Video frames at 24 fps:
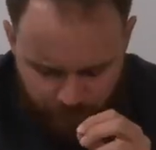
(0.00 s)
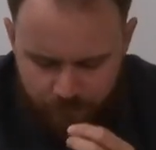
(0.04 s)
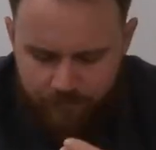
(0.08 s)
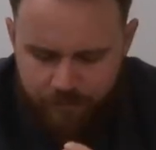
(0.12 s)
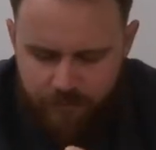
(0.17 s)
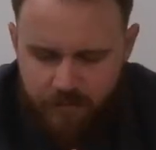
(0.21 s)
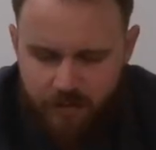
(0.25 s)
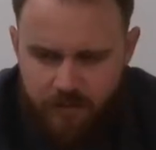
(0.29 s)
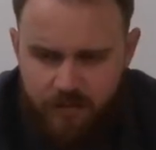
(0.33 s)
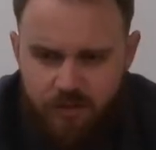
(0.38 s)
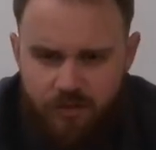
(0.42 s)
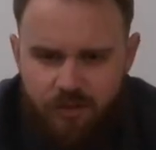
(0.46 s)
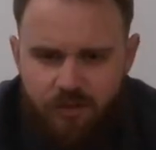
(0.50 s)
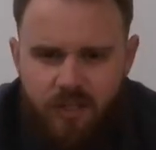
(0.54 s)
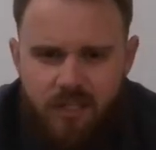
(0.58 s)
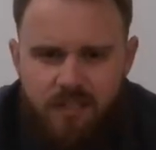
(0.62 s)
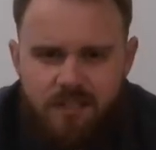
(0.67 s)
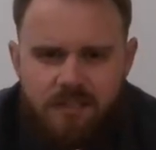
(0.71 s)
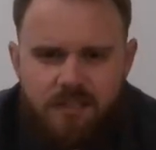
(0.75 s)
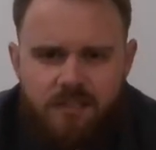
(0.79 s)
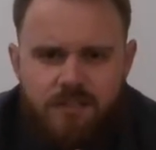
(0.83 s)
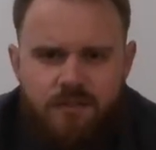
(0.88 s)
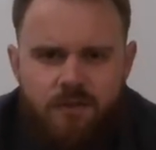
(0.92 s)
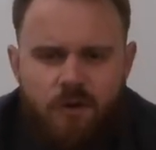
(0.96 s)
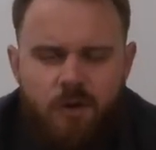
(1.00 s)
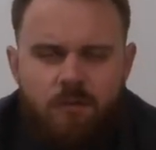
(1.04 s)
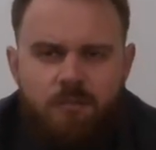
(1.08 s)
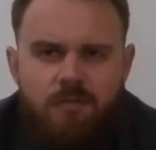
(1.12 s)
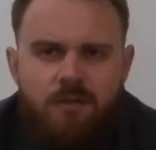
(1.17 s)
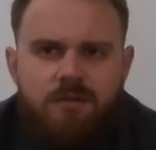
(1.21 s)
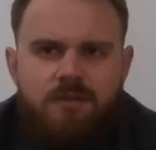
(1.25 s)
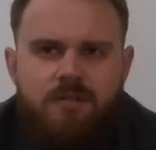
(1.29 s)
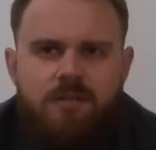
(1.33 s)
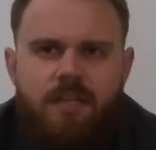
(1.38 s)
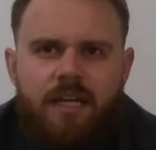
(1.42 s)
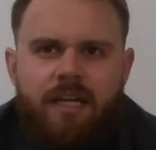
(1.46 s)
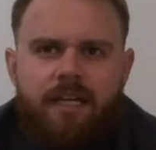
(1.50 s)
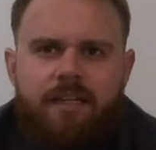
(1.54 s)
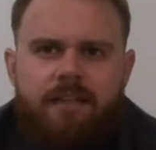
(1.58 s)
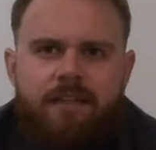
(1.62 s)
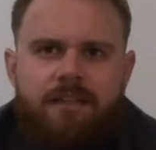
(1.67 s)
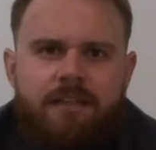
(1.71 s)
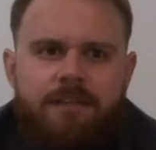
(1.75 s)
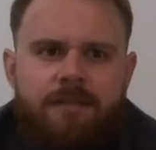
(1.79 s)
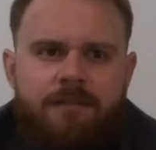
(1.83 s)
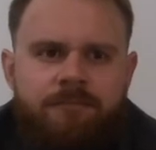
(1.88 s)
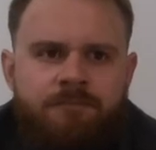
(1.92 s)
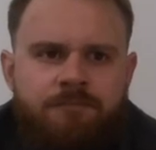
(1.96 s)
The crust is almost like
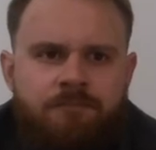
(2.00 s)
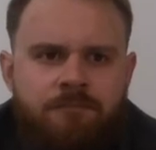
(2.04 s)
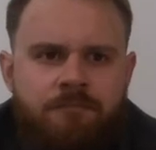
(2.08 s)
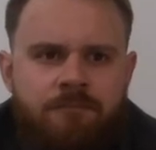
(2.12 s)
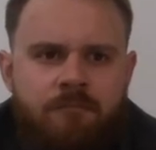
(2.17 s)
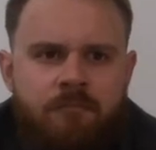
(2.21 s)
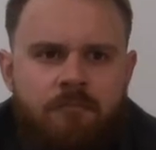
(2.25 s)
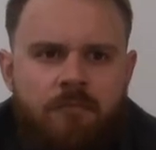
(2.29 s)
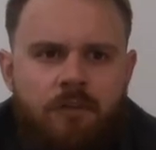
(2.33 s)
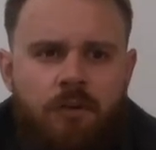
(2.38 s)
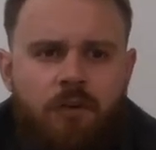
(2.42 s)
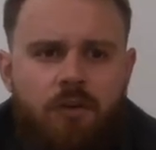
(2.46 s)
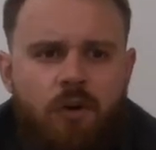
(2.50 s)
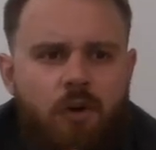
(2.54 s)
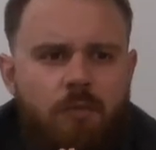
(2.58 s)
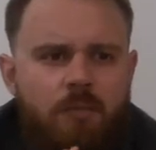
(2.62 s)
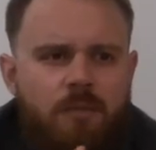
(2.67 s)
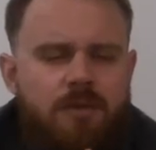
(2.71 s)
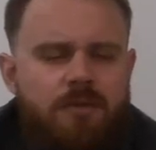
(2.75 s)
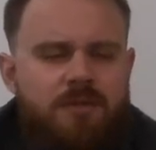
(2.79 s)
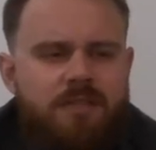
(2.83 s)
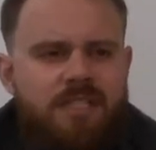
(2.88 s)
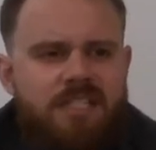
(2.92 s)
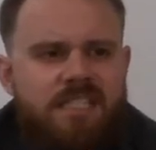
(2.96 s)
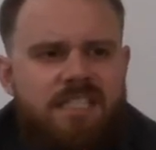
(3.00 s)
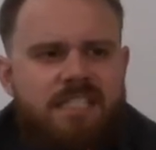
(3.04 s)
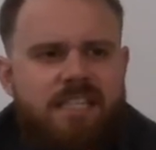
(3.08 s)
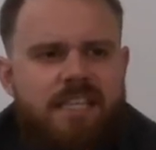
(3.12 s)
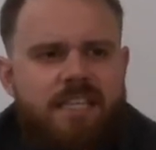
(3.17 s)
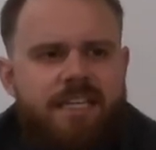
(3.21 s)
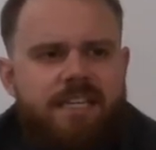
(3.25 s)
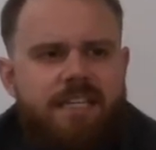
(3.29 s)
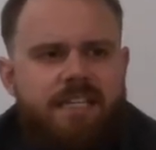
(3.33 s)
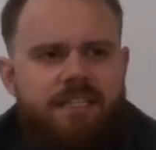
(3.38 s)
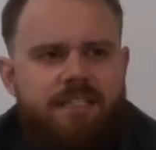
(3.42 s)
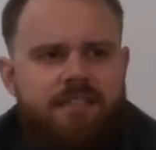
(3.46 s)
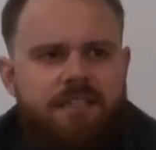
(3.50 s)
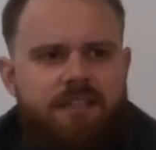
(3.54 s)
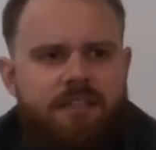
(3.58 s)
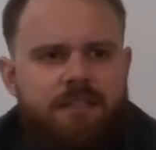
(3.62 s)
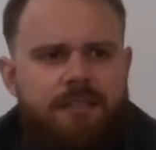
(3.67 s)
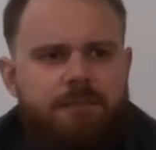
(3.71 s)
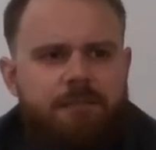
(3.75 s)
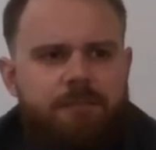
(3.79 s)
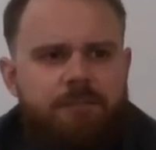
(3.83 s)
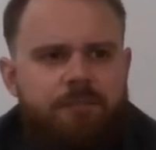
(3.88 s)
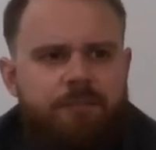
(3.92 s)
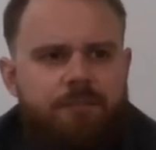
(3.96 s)
or almost as thin as a
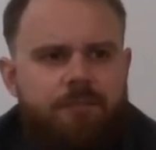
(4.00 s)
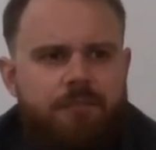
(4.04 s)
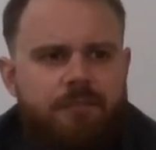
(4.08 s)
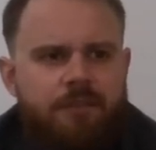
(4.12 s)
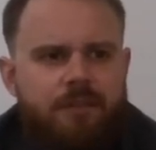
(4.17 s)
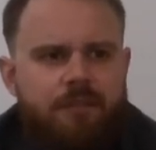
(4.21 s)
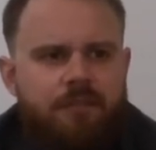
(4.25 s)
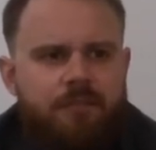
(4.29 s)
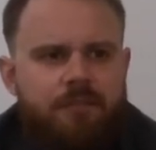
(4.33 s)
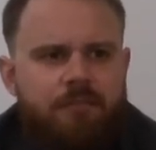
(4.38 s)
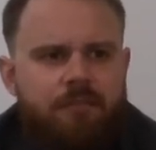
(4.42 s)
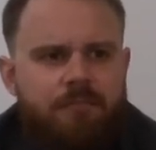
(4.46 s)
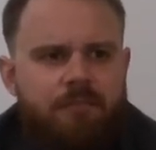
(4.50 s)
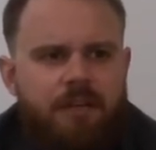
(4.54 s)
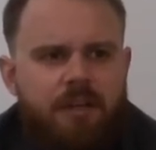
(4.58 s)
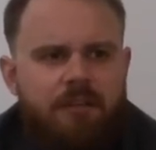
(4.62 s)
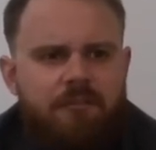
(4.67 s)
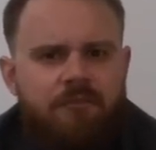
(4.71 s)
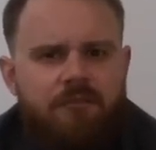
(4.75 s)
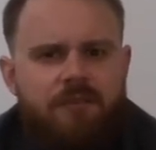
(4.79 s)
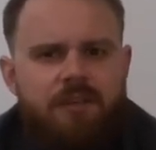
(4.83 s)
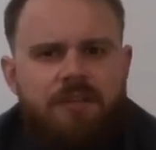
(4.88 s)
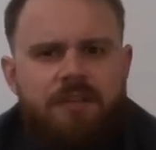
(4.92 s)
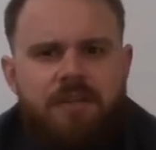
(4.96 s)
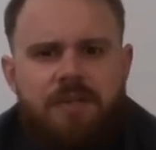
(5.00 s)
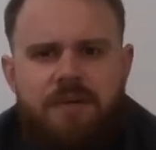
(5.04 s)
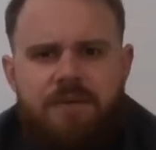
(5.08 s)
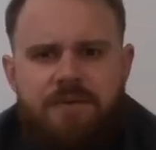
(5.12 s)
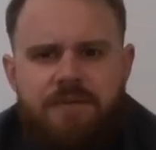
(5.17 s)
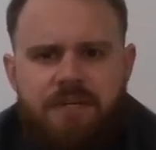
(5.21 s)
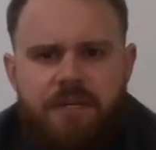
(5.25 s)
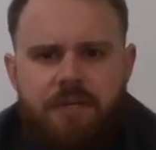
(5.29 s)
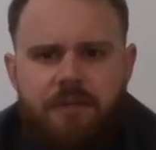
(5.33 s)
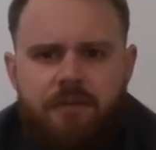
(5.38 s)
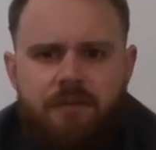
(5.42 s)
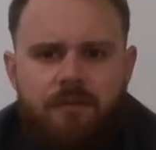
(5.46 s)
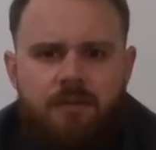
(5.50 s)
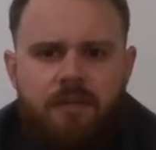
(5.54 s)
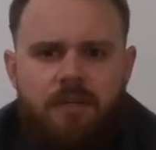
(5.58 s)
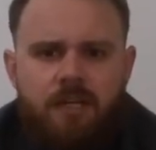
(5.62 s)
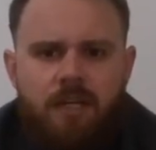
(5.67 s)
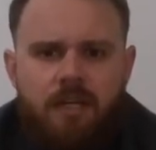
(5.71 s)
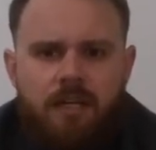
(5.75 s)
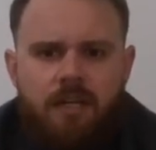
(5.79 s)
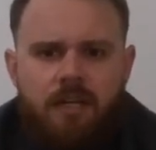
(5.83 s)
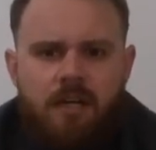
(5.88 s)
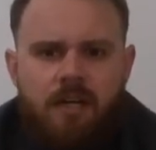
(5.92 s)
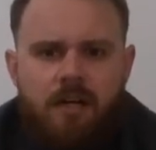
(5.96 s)
phyllo dough,
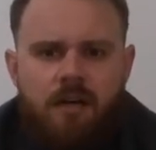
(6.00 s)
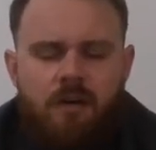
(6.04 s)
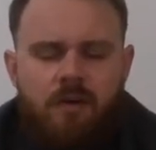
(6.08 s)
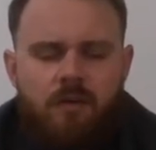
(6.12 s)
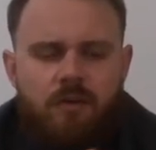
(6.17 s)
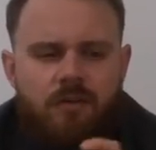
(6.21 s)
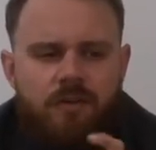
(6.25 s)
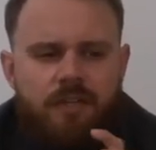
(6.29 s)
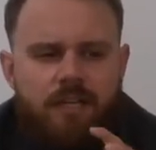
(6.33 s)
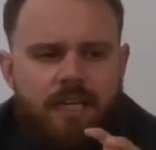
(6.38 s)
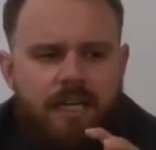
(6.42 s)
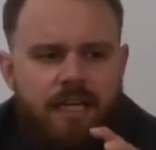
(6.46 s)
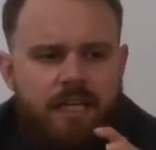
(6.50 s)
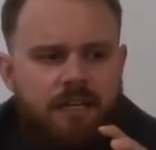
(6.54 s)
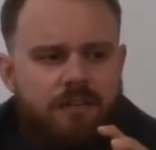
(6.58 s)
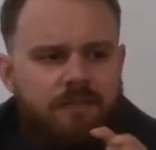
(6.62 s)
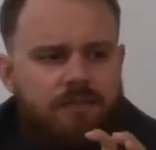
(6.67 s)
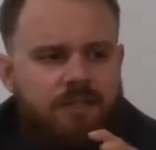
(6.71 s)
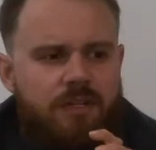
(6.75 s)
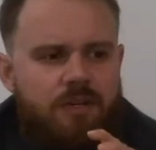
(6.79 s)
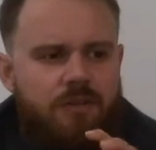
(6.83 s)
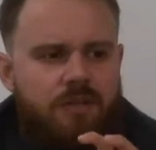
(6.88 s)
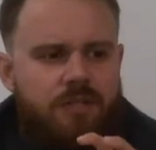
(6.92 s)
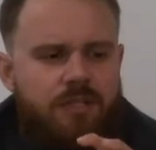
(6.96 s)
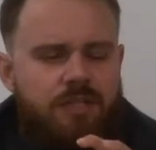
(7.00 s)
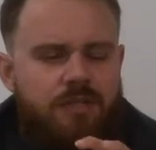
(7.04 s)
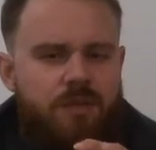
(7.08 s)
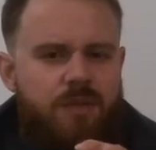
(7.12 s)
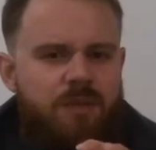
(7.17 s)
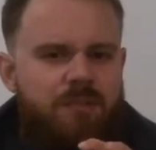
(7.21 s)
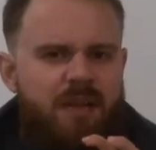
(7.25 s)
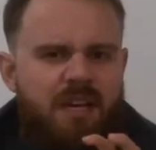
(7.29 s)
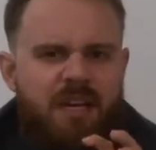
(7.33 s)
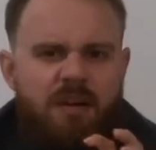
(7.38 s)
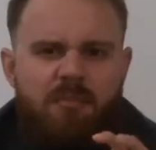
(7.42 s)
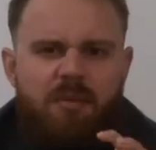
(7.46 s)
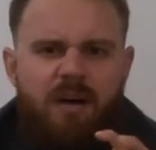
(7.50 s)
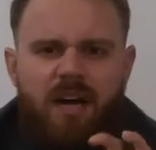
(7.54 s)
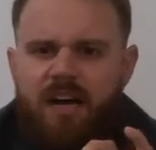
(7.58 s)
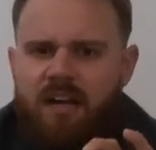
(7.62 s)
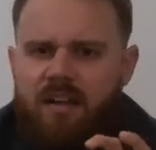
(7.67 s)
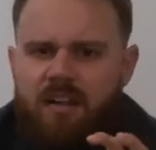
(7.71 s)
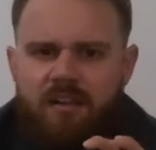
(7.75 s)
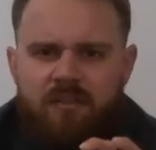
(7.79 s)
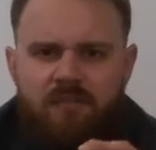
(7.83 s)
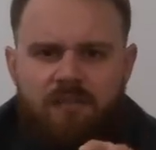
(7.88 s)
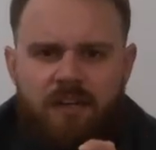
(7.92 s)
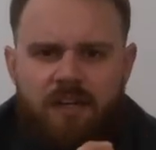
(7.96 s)
or the kind of dough that you would make
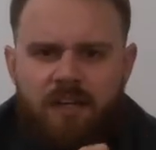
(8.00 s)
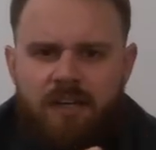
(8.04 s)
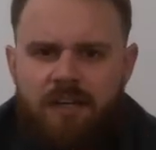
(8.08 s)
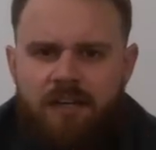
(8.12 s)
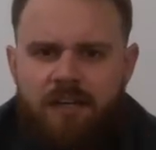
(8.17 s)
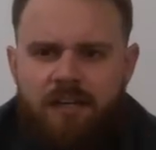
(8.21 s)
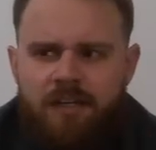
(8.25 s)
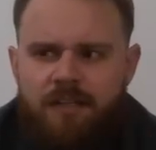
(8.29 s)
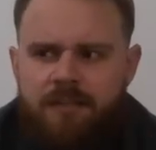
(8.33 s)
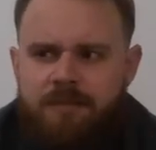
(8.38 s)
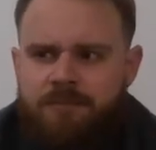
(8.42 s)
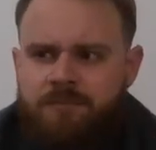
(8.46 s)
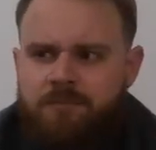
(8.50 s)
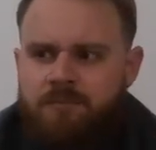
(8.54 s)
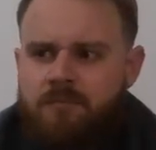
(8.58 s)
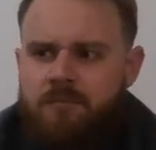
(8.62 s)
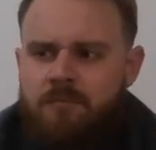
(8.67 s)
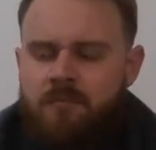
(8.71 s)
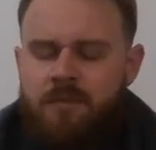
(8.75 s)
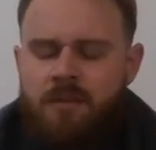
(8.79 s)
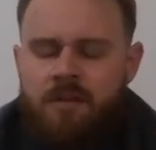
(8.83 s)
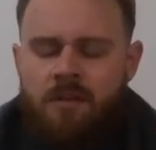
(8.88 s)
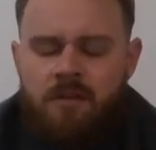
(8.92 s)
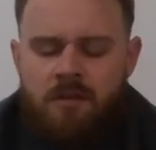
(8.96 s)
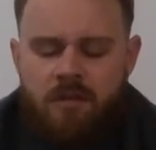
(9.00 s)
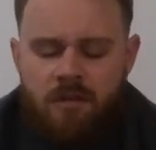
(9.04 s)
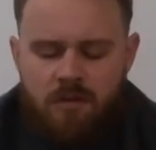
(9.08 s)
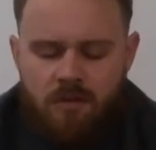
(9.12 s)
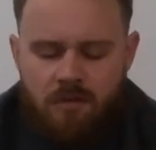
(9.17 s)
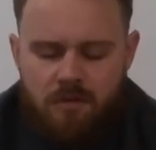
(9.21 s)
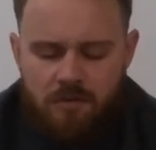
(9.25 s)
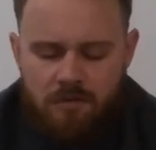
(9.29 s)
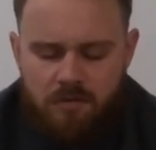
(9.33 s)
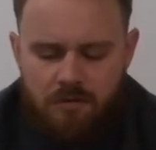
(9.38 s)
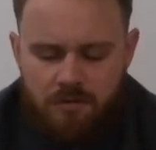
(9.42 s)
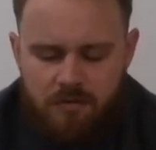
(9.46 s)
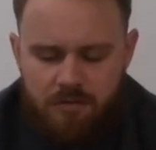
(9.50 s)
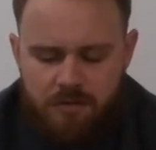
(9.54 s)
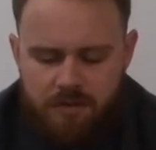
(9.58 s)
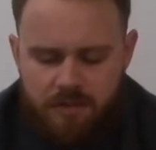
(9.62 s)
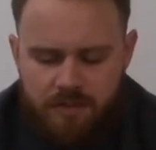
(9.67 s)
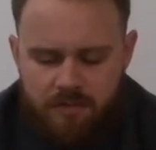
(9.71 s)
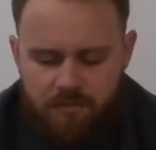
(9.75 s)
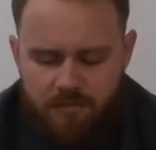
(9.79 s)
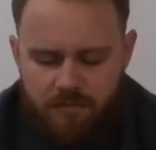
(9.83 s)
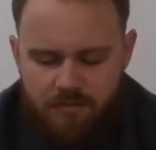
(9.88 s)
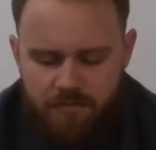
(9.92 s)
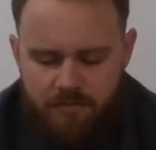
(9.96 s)
baklava, or some
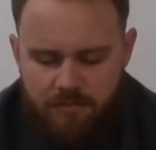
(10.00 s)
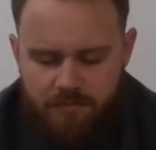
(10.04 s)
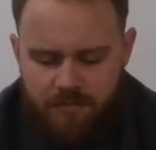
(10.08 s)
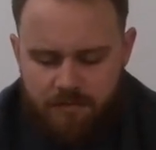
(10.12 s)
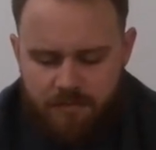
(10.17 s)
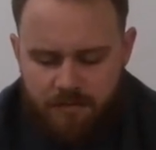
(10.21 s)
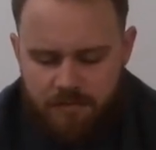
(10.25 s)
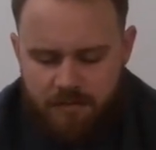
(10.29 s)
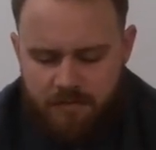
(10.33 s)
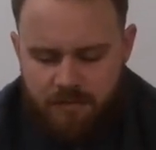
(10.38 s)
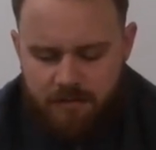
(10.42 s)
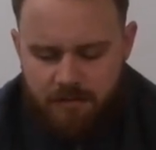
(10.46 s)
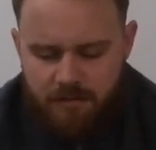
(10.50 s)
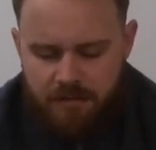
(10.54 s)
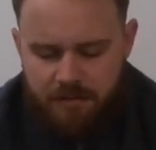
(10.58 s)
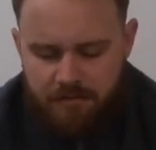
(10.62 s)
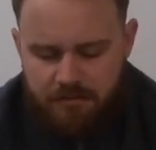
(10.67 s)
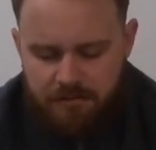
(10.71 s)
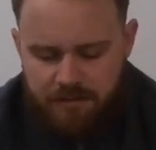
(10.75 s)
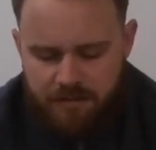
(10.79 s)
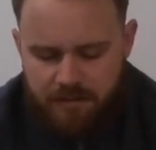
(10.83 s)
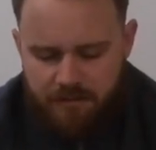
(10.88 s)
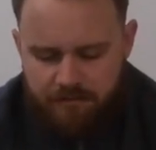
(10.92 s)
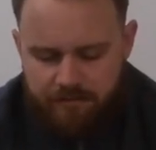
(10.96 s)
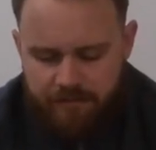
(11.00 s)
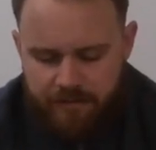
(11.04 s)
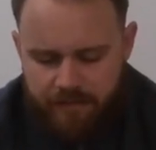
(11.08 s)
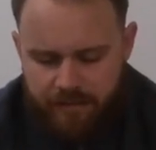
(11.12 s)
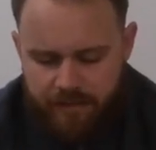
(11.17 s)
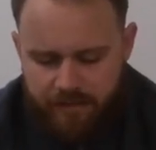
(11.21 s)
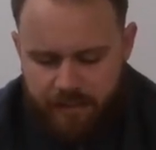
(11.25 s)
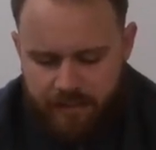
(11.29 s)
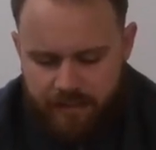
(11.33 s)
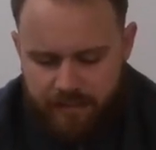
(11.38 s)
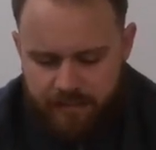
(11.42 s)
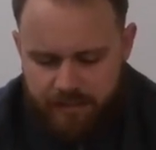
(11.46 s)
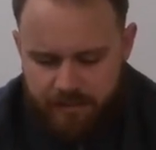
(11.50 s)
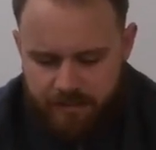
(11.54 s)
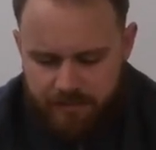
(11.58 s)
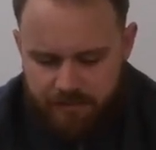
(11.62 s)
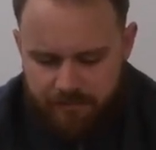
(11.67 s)
of those different kinds of